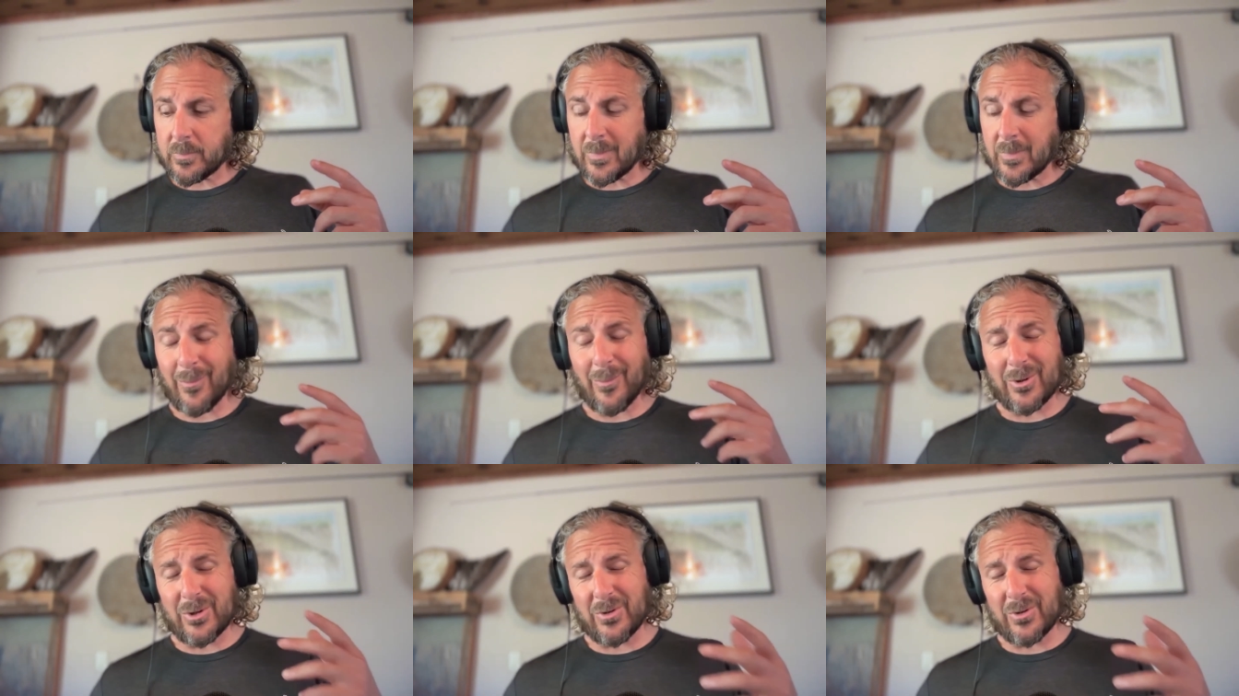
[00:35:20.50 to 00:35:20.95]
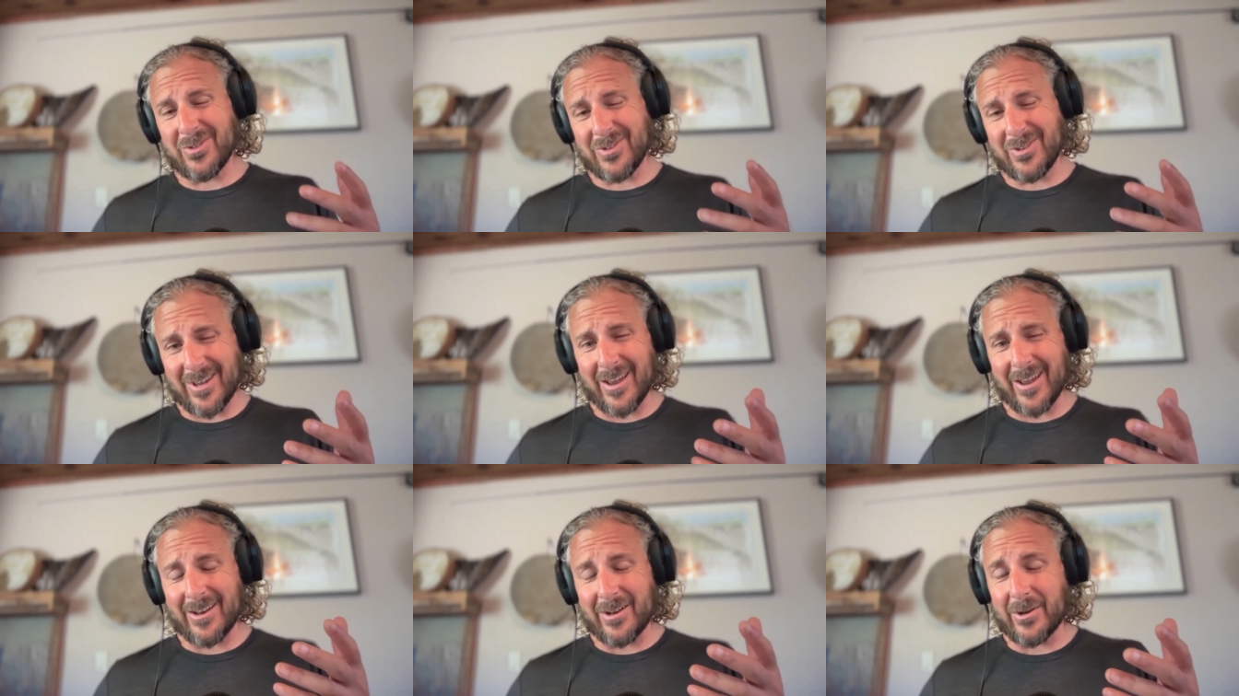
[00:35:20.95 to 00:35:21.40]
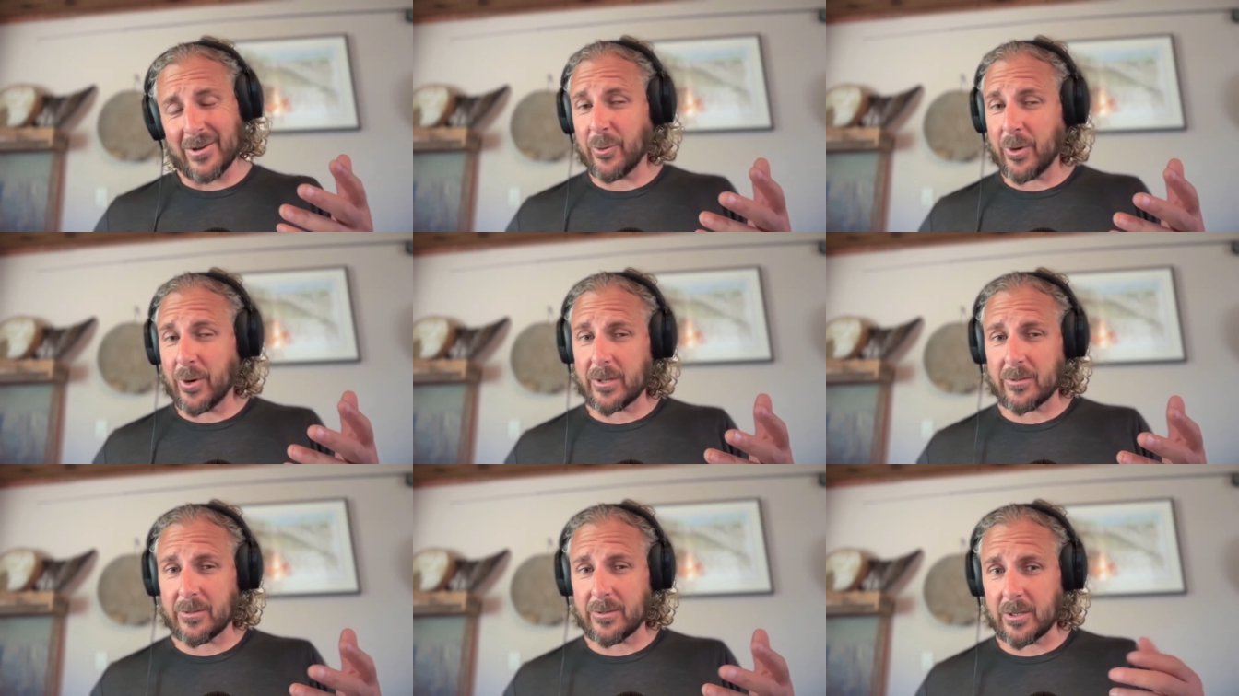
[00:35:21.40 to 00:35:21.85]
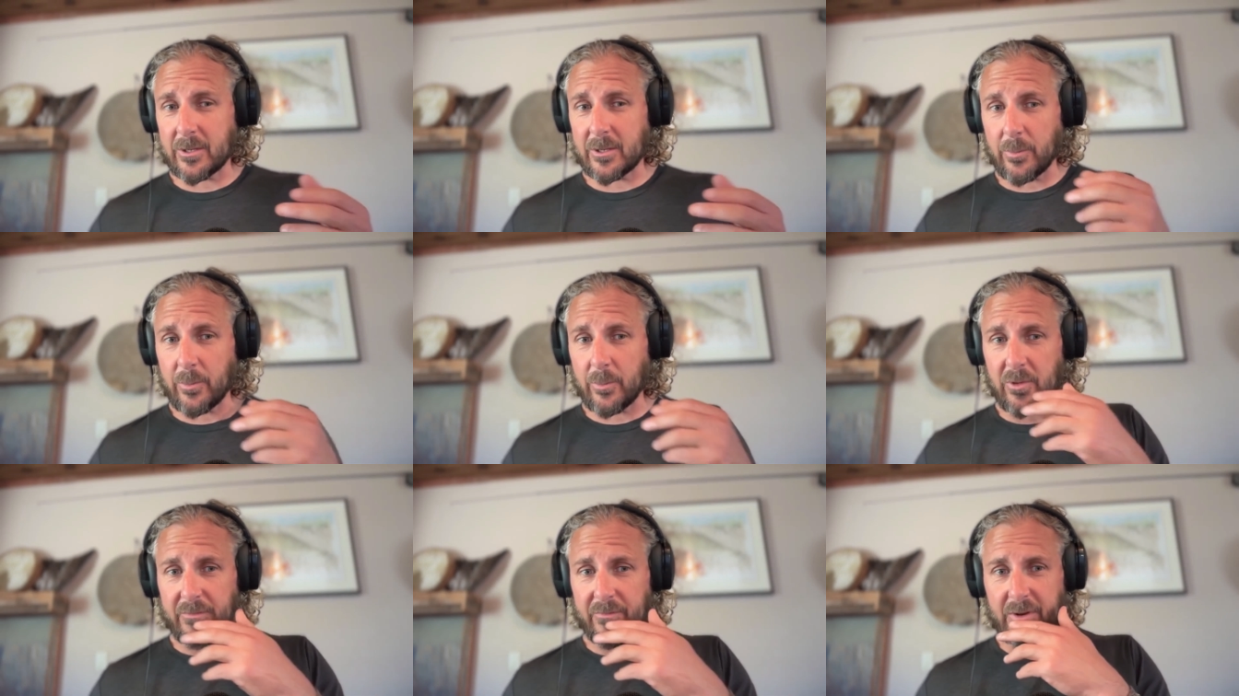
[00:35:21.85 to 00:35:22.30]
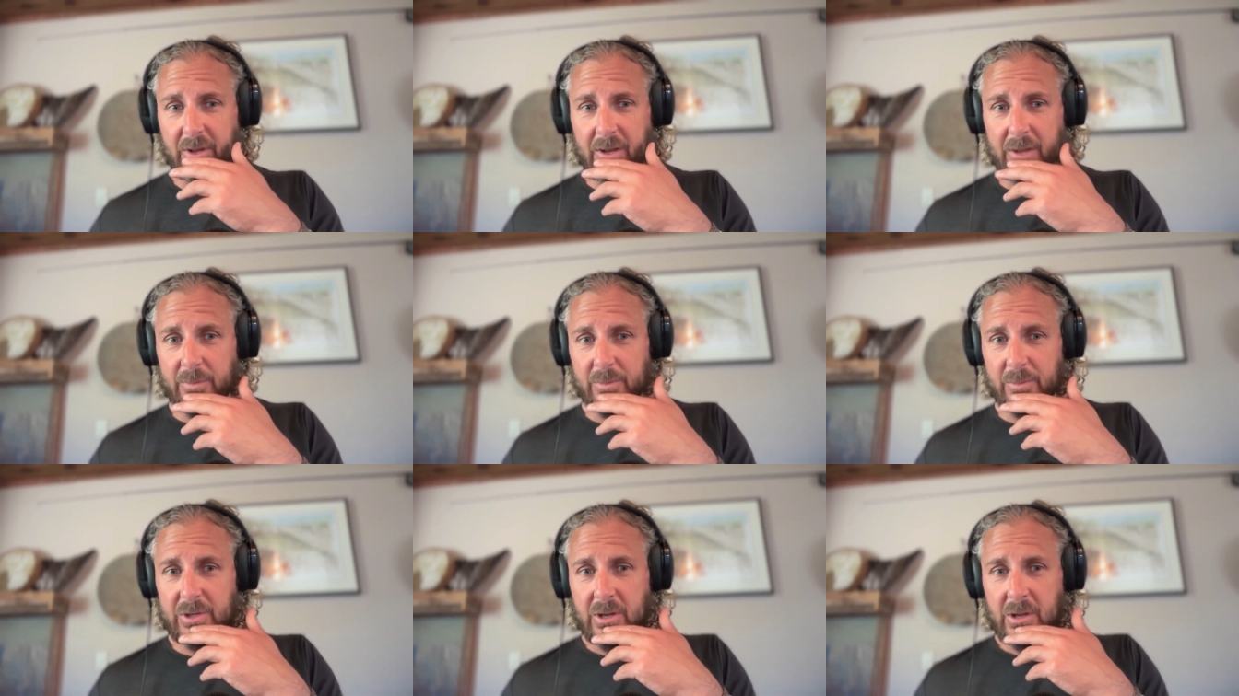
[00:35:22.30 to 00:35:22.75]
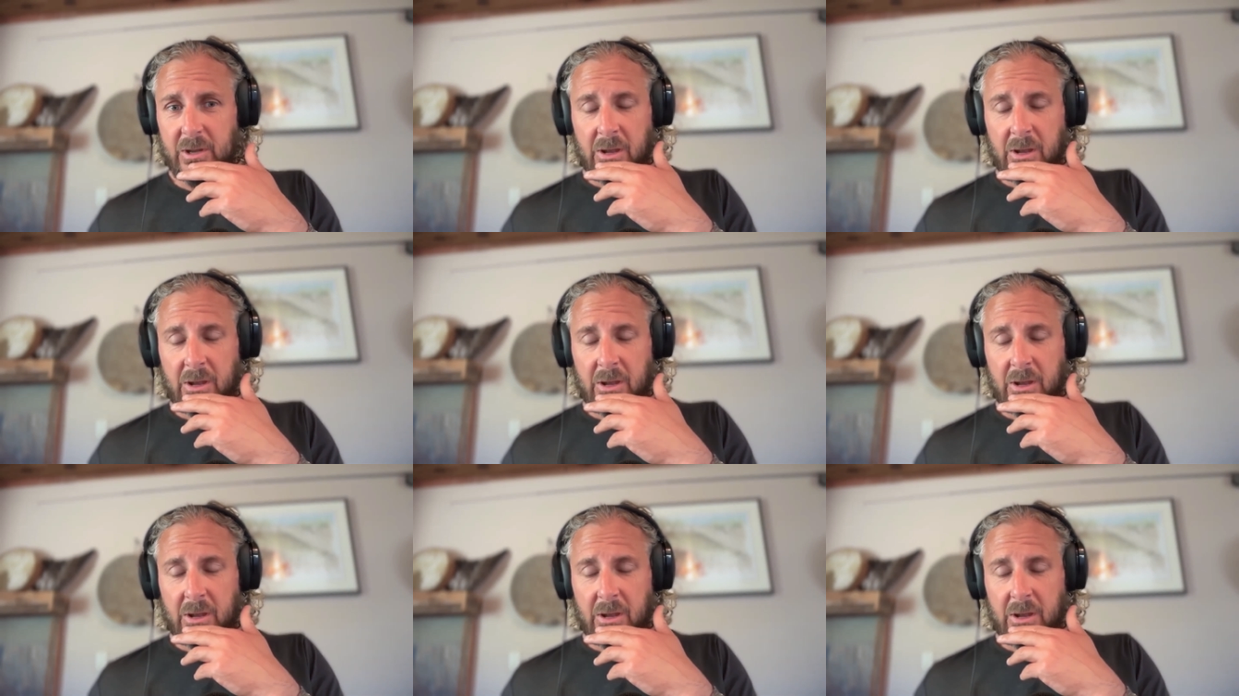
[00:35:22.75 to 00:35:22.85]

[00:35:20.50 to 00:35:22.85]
but you've said indirectly a couple of times.